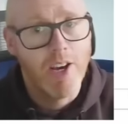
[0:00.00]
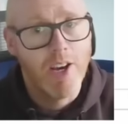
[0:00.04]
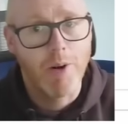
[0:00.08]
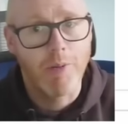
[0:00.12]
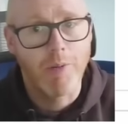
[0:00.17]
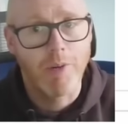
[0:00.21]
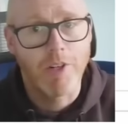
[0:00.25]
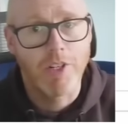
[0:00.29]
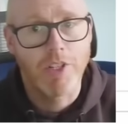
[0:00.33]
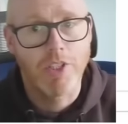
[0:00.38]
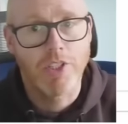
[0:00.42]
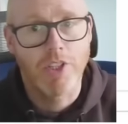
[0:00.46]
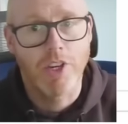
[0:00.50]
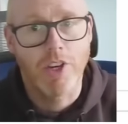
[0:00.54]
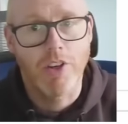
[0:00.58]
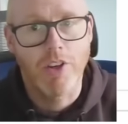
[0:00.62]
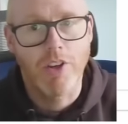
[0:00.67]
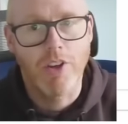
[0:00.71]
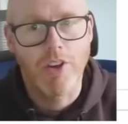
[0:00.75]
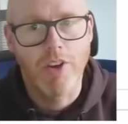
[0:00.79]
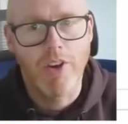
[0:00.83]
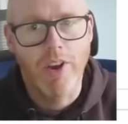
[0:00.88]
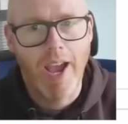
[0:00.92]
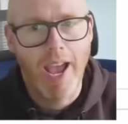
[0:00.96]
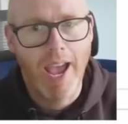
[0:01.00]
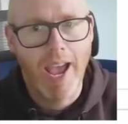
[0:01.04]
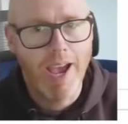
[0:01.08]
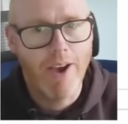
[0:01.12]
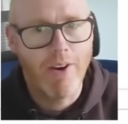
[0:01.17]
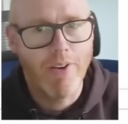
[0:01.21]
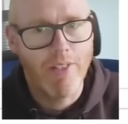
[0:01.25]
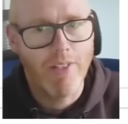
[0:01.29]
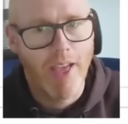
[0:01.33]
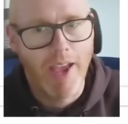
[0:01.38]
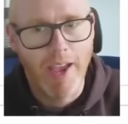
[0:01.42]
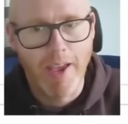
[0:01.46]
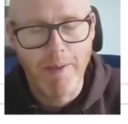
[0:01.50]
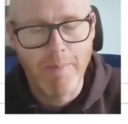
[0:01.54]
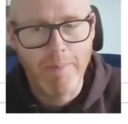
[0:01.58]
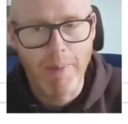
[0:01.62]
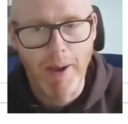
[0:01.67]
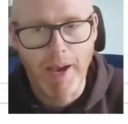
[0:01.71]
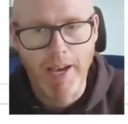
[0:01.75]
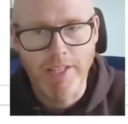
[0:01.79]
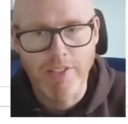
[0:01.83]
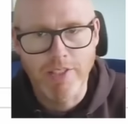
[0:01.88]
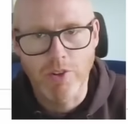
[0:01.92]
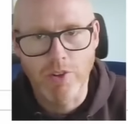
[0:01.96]
I'm going to show you how that
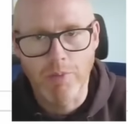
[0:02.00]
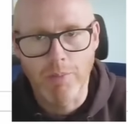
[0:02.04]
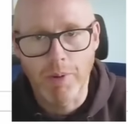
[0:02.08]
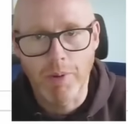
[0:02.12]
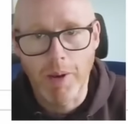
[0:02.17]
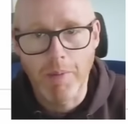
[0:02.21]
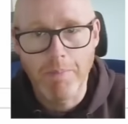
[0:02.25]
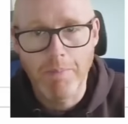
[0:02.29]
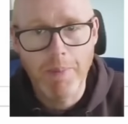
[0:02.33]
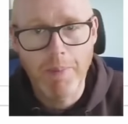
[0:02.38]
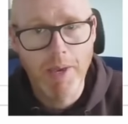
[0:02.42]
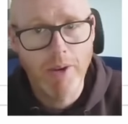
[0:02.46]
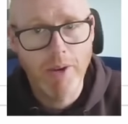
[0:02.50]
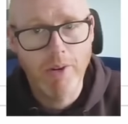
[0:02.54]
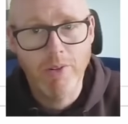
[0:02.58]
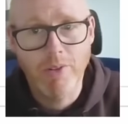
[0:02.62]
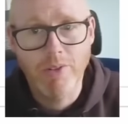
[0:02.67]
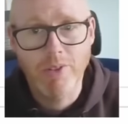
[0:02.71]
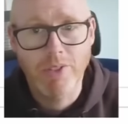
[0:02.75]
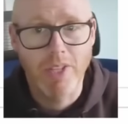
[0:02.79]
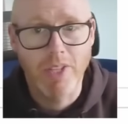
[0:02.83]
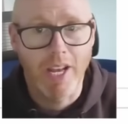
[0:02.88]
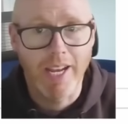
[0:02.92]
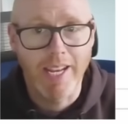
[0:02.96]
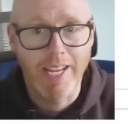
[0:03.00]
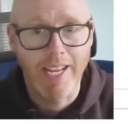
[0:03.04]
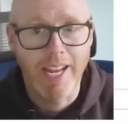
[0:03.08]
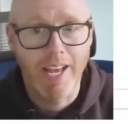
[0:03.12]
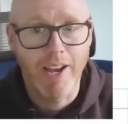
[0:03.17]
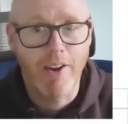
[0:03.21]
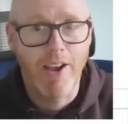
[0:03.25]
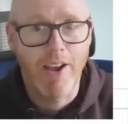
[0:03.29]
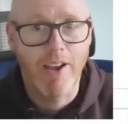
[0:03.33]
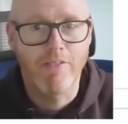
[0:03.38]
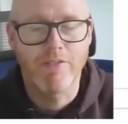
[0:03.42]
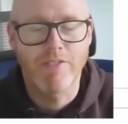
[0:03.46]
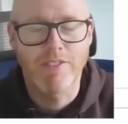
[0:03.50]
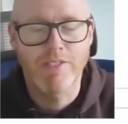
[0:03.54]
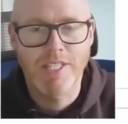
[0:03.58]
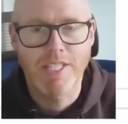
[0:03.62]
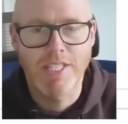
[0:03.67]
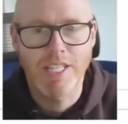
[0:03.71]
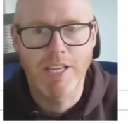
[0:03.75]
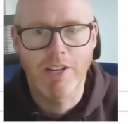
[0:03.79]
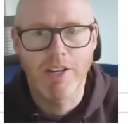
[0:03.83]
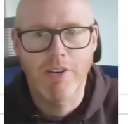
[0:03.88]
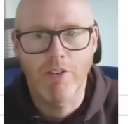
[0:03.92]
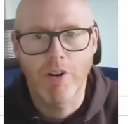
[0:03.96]
impacts on my bills, that I now have a
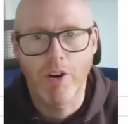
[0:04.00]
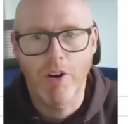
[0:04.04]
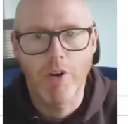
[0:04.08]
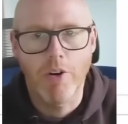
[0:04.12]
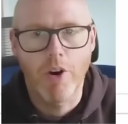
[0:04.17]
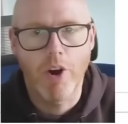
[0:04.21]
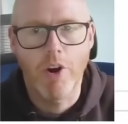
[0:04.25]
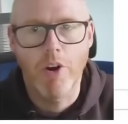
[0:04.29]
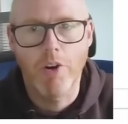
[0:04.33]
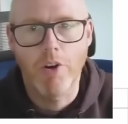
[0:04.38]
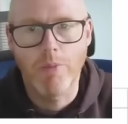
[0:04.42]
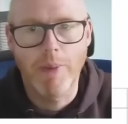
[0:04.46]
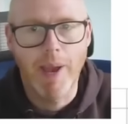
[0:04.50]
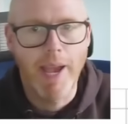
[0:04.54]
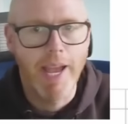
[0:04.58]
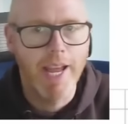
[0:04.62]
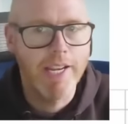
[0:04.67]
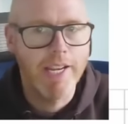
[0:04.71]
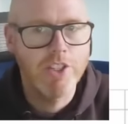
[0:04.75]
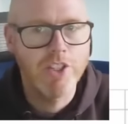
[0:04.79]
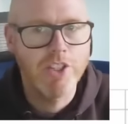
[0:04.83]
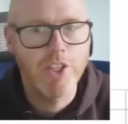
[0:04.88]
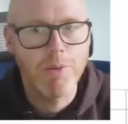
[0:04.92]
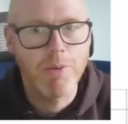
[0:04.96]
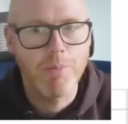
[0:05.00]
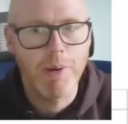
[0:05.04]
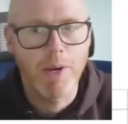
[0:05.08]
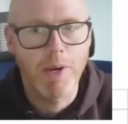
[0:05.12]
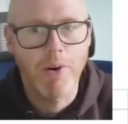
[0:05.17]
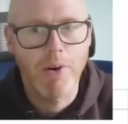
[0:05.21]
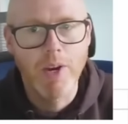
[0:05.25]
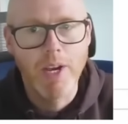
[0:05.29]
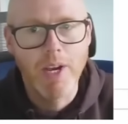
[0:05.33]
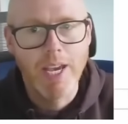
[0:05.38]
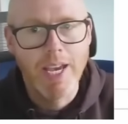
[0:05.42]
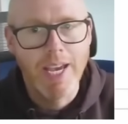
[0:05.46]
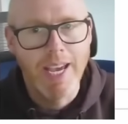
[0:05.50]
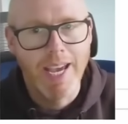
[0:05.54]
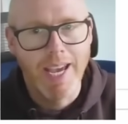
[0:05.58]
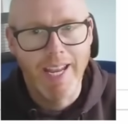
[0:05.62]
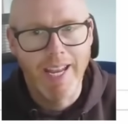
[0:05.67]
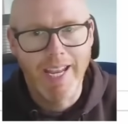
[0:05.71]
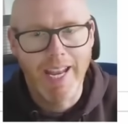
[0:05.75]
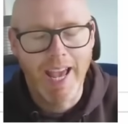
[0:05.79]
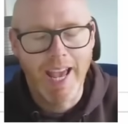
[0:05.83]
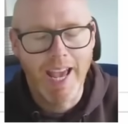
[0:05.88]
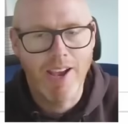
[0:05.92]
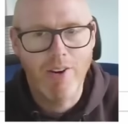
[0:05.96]
zero home energy bill,
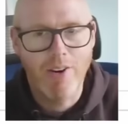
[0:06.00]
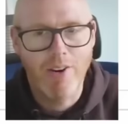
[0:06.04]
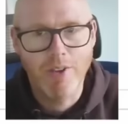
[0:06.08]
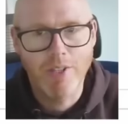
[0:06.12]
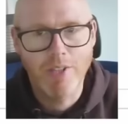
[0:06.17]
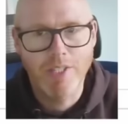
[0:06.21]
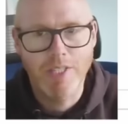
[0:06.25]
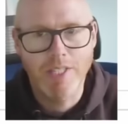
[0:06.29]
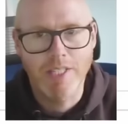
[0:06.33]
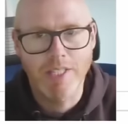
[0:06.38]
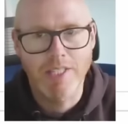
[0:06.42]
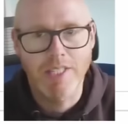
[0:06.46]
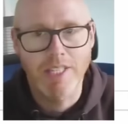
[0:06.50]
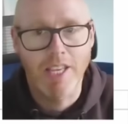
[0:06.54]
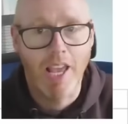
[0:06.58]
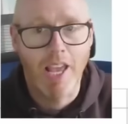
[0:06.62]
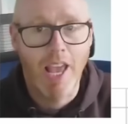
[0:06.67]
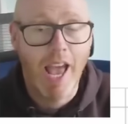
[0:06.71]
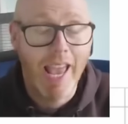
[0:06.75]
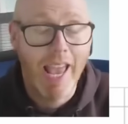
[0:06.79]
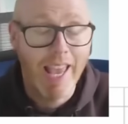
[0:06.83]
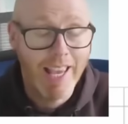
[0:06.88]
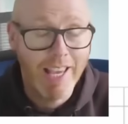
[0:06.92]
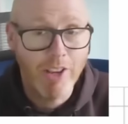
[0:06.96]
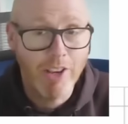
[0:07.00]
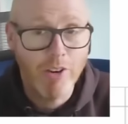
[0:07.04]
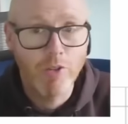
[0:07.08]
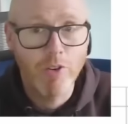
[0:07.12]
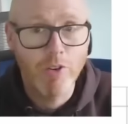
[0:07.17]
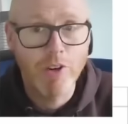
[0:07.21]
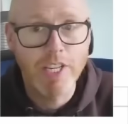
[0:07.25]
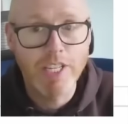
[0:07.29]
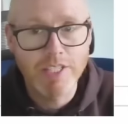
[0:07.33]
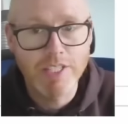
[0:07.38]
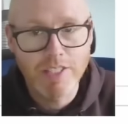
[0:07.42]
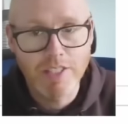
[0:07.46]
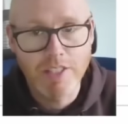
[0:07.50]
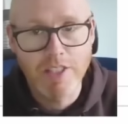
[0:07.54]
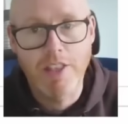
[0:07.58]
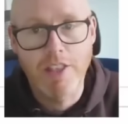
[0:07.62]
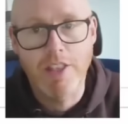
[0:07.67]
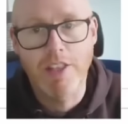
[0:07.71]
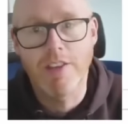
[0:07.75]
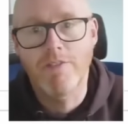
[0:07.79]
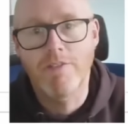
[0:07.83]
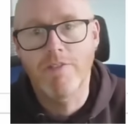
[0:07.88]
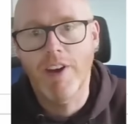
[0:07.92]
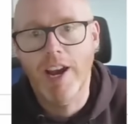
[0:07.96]
and how this has increased
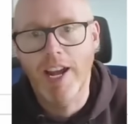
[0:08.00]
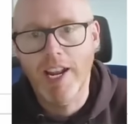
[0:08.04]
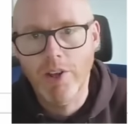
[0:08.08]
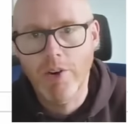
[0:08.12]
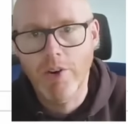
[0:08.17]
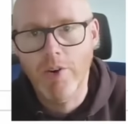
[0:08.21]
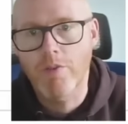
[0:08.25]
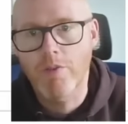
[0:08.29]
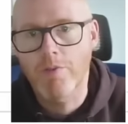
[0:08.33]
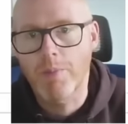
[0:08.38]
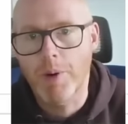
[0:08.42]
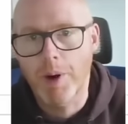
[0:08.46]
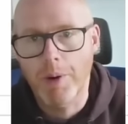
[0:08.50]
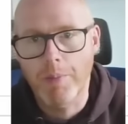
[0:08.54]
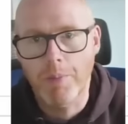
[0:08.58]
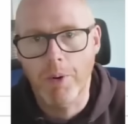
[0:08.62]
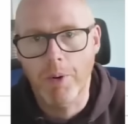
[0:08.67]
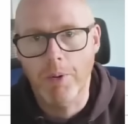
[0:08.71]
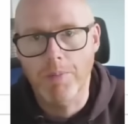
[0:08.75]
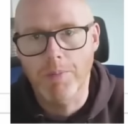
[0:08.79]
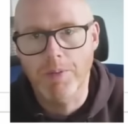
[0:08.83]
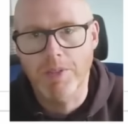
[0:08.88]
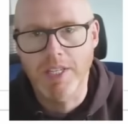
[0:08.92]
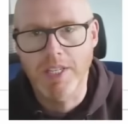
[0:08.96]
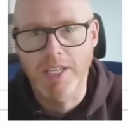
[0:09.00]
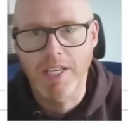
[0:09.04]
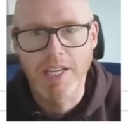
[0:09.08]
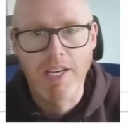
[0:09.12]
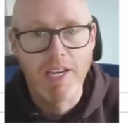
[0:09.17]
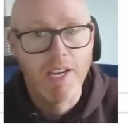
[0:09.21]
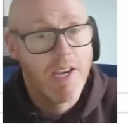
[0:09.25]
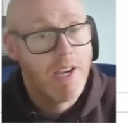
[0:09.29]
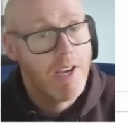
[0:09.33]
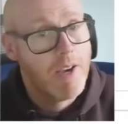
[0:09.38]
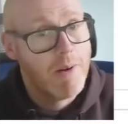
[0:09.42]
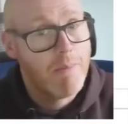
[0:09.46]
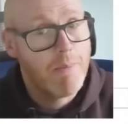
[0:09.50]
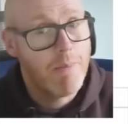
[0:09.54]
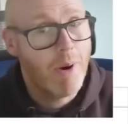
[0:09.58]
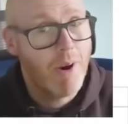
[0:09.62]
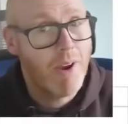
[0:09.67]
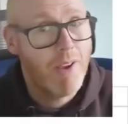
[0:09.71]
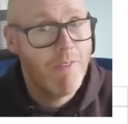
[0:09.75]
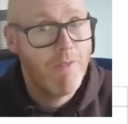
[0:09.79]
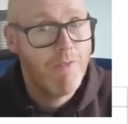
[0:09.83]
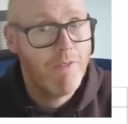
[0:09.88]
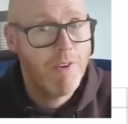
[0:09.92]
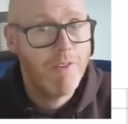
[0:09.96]
the value of my property
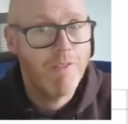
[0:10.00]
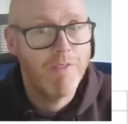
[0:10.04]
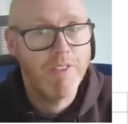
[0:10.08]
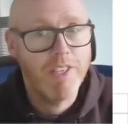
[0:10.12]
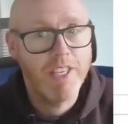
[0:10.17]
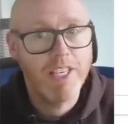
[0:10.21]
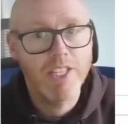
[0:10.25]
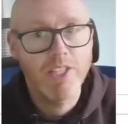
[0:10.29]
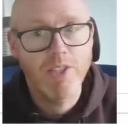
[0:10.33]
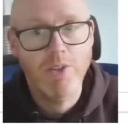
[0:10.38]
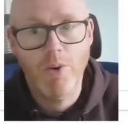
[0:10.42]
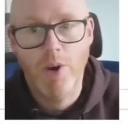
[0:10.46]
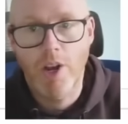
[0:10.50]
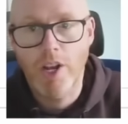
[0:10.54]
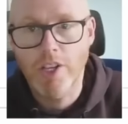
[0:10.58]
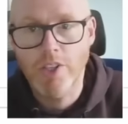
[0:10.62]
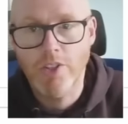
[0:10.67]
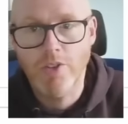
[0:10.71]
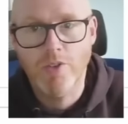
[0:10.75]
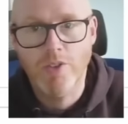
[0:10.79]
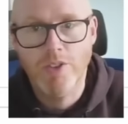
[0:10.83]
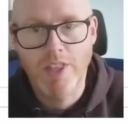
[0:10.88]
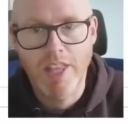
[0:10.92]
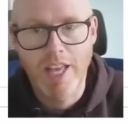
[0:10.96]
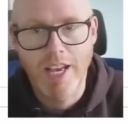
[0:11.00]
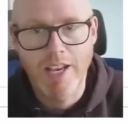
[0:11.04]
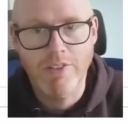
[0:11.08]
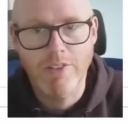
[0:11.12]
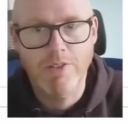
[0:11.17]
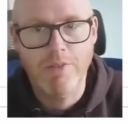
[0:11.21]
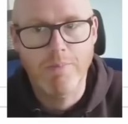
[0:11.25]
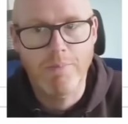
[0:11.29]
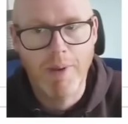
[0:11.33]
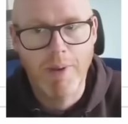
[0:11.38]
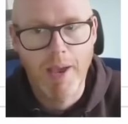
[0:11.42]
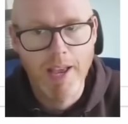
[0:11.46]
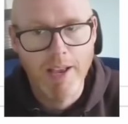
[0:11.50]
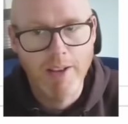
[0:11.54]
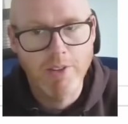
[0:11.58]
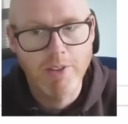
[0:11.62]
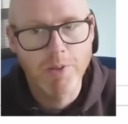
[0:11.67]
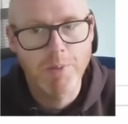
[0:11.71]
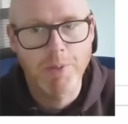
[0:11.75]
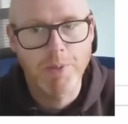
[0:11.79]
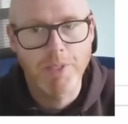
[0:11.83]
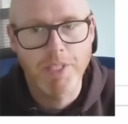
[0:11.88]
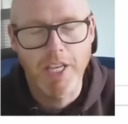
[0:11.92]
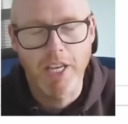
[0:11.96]
by £50,000 to
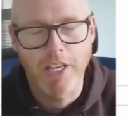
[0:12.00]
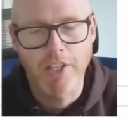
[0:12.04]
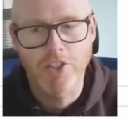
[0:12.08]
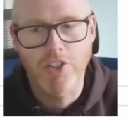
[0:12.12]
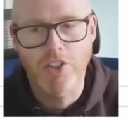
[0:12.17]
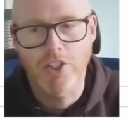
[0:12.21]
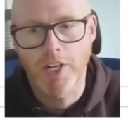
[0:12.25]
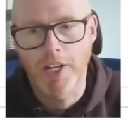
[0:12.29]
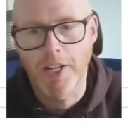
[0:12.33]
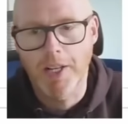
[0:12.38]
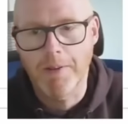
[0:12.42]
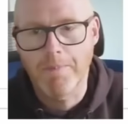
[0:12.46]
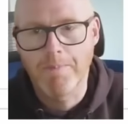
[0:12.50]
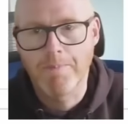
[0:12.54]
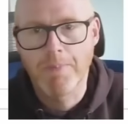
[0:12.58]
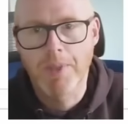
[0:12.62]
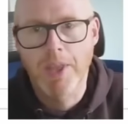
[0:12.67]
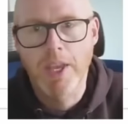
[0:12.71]
£100,000 potentially.